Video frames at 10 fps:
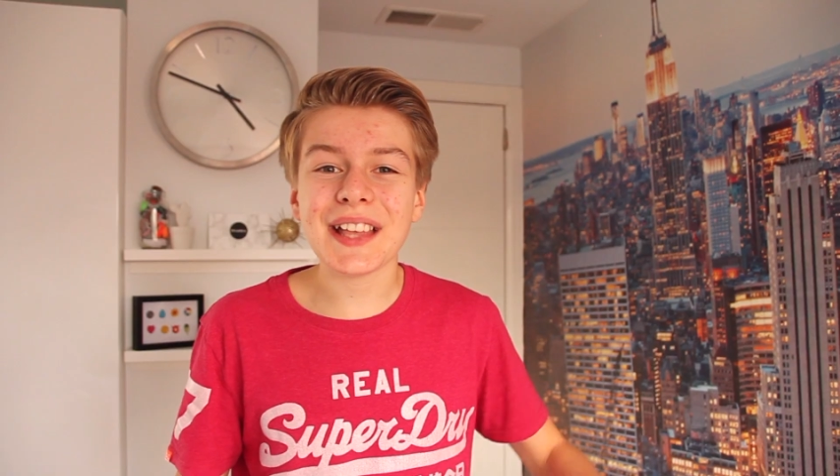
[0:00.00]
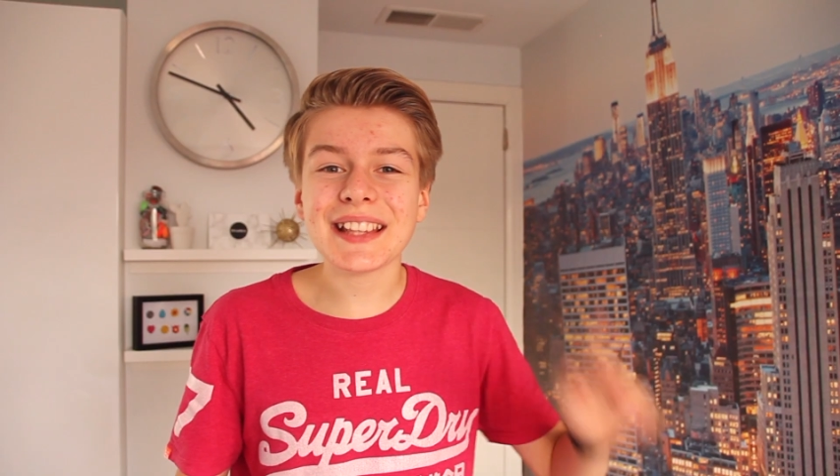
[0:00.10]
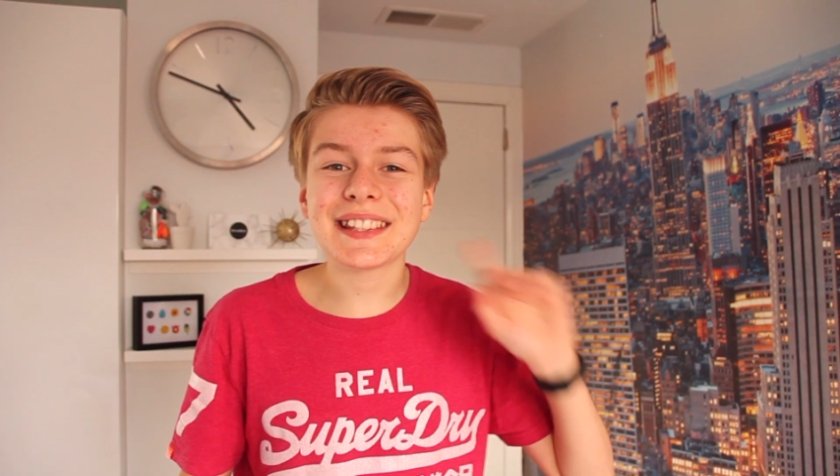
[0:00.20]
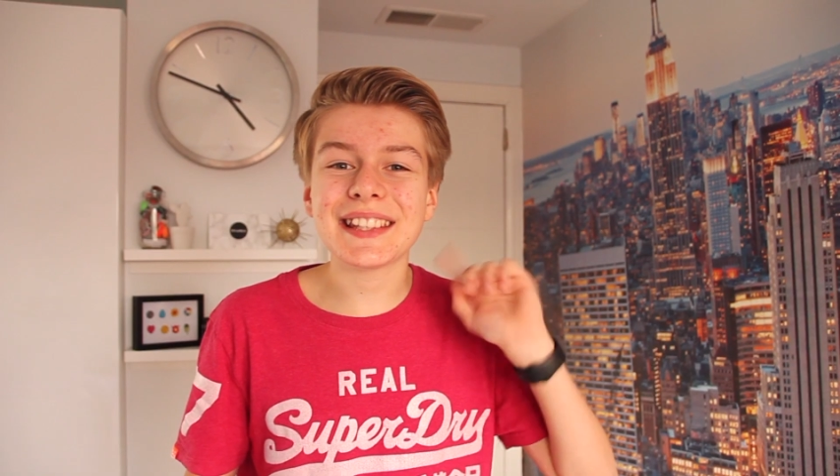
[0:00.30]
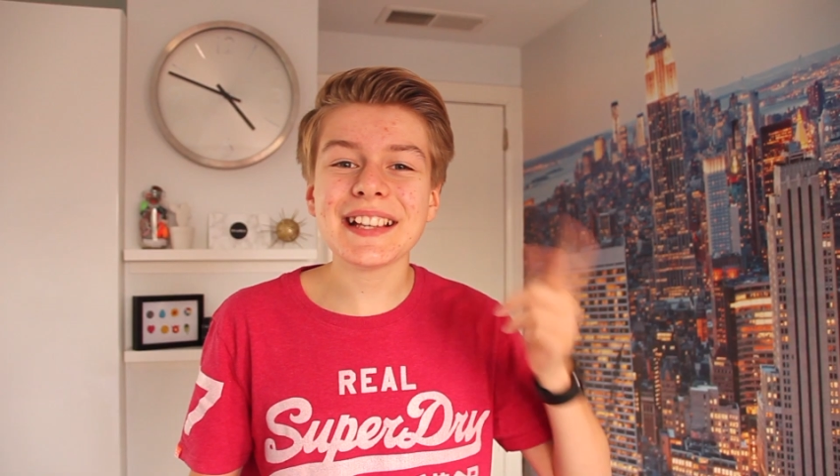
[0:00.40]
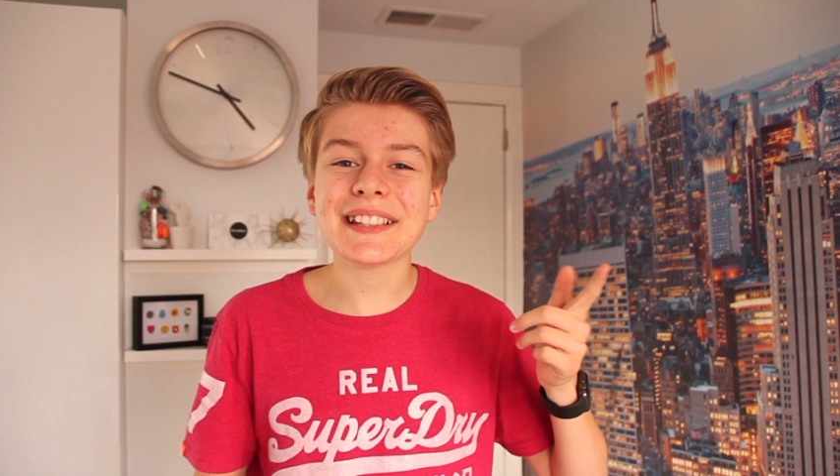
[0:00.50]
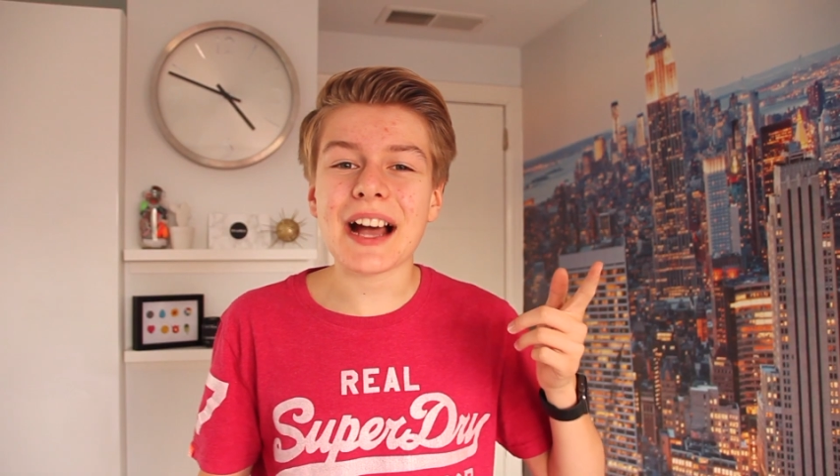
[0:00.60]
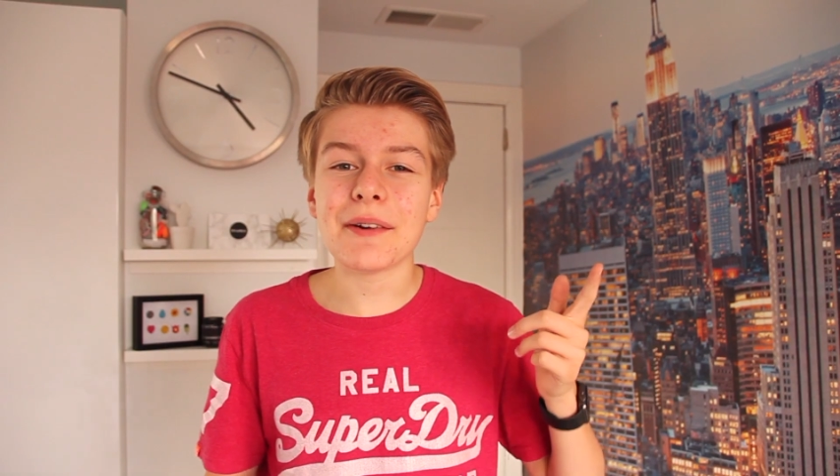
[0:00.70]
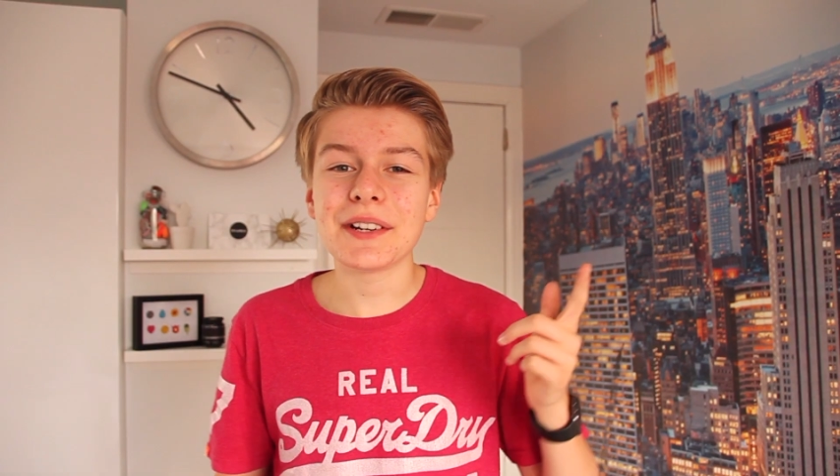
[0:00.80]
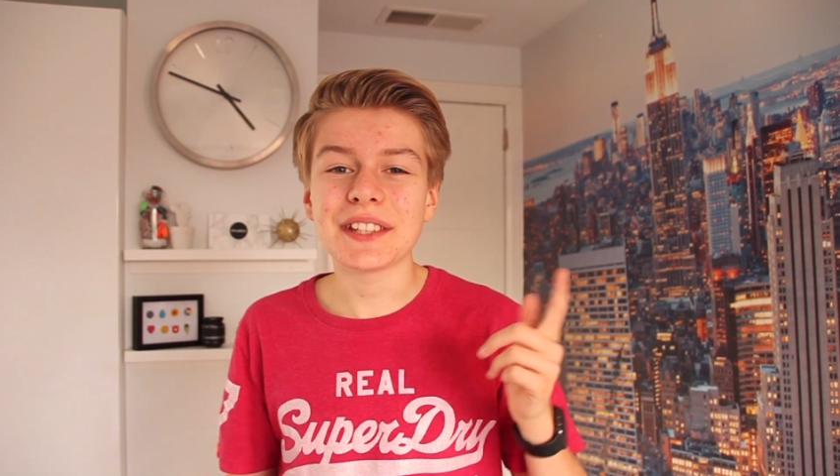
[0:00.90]
That's 6
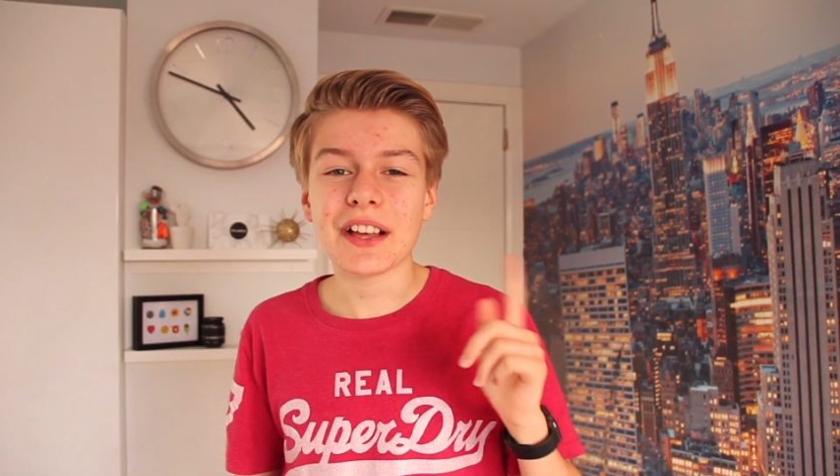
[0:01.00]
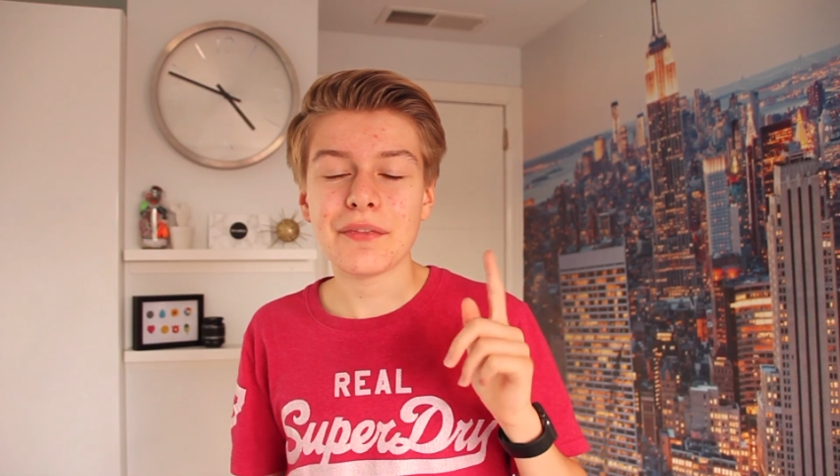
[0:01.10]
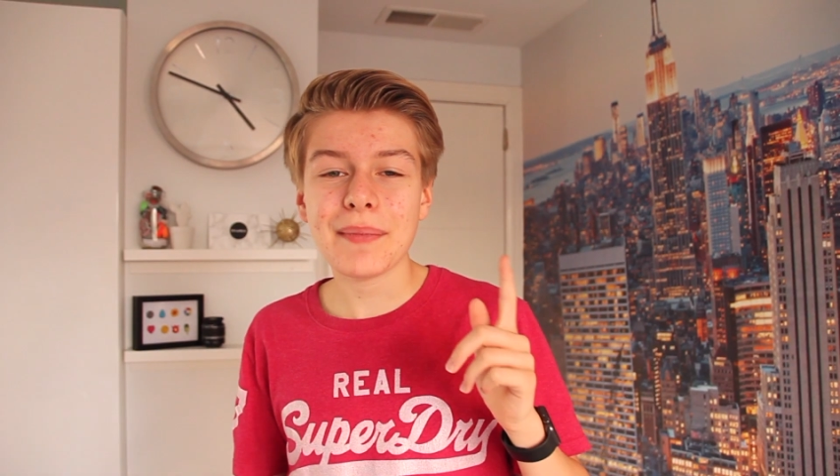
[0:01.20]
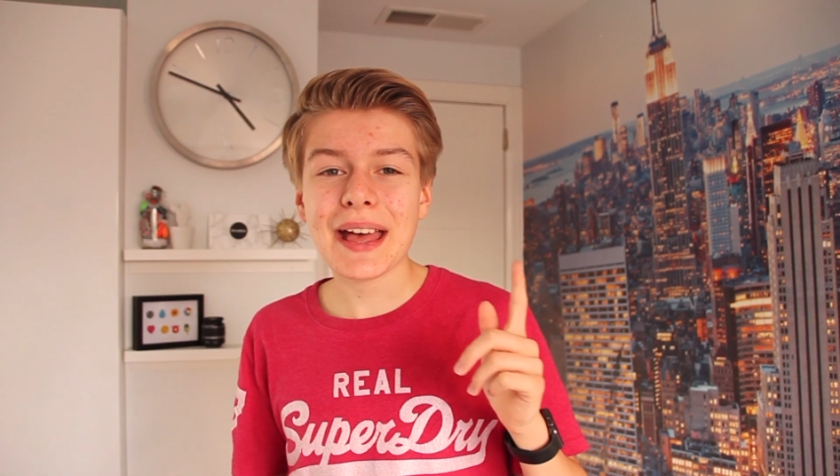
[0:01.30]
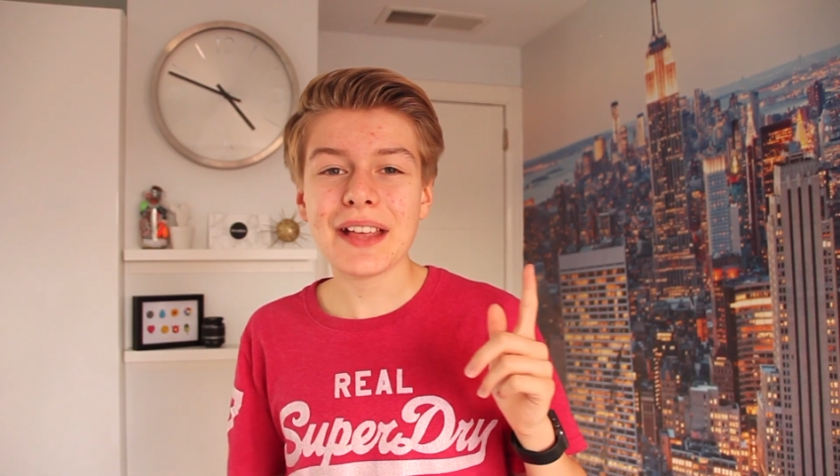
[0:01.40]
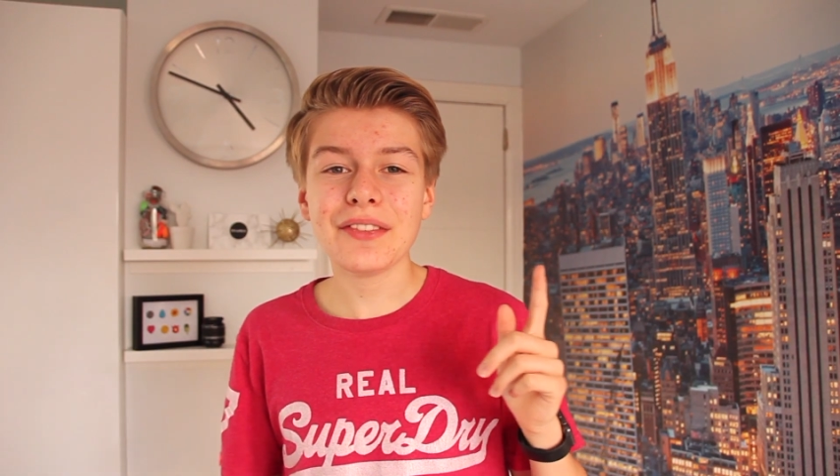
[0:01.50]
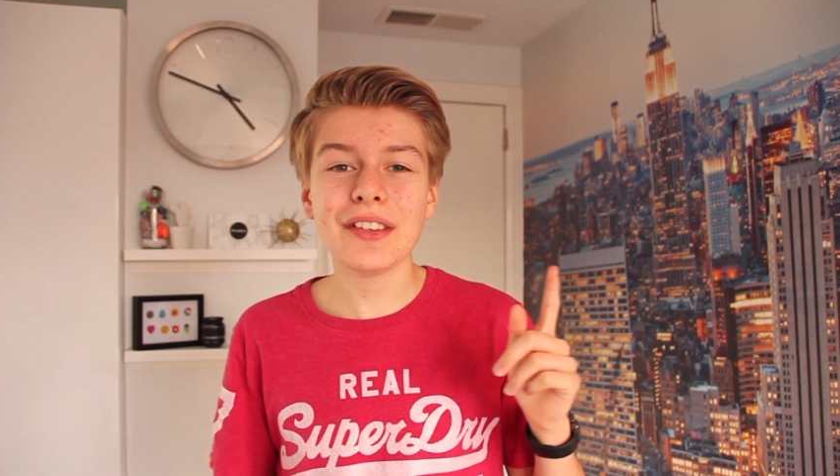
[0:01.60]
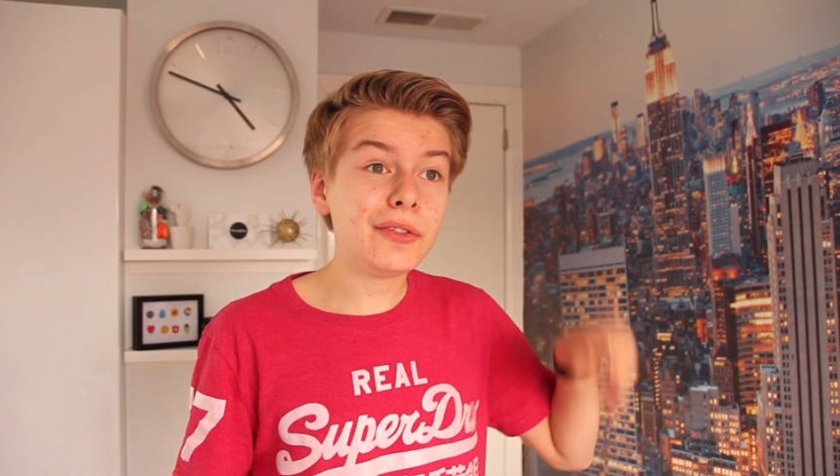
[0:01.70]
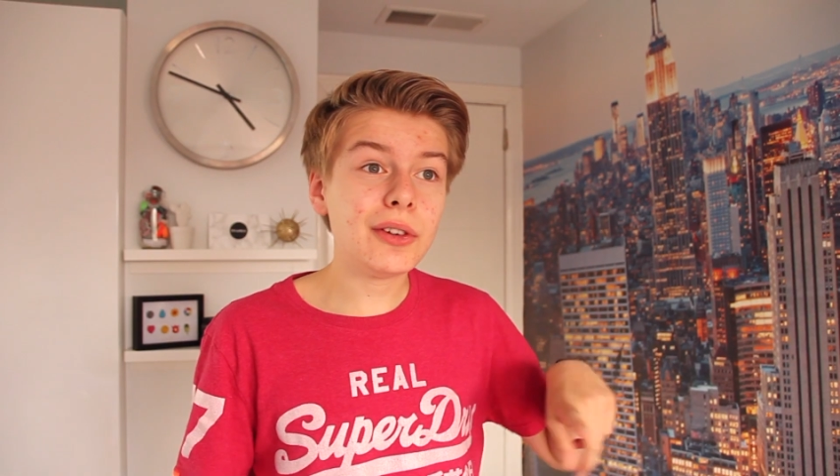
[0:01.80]
hours of math,